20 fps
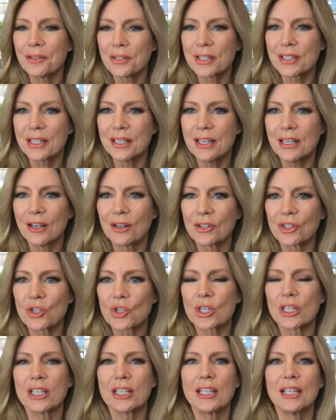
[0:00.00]
Sydney,
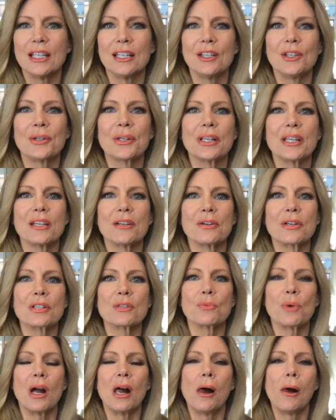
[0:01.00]
Australia. You're here as
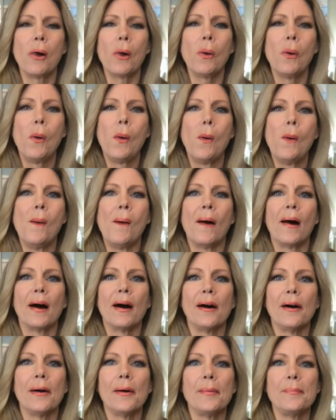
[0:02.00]
well.
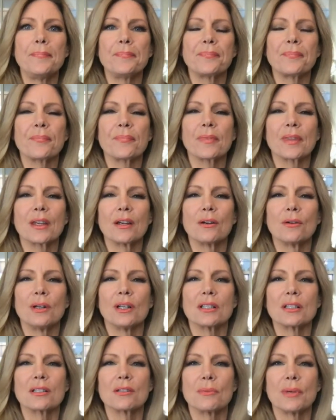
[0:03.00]
Who
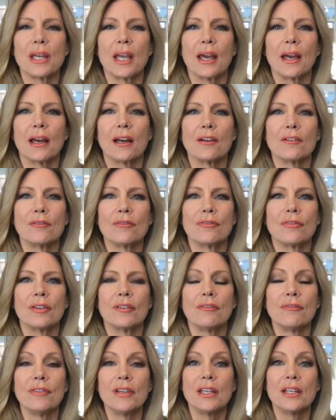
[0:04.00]
else do we have?
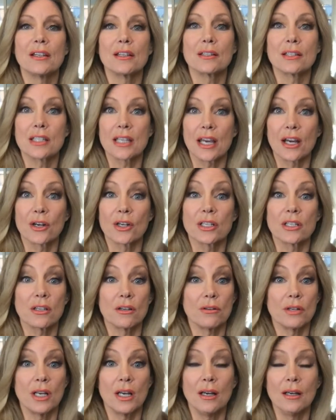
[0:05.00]
Phoenix,
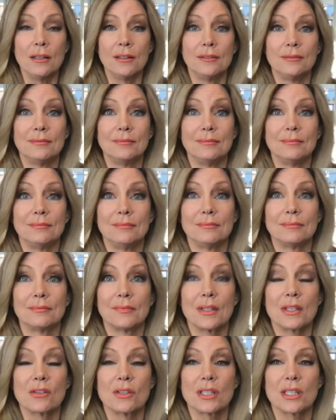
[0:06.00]
Arizona.
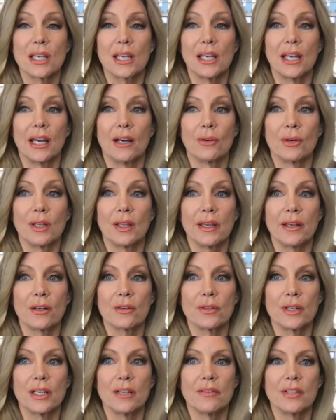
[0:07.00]
So it's like an hour later,
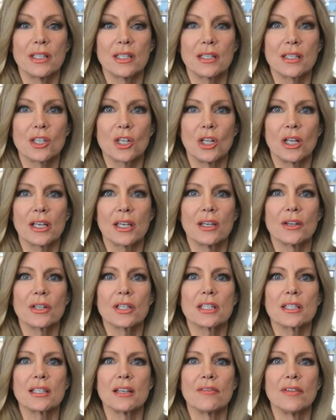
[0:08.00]
right? If it's 6 o'clock here,
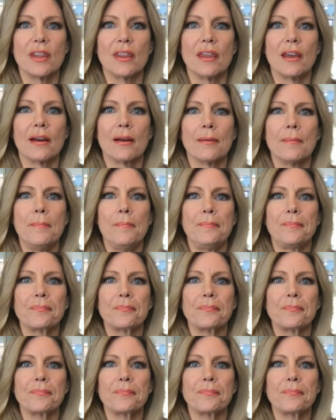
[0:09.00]
it's 7 there.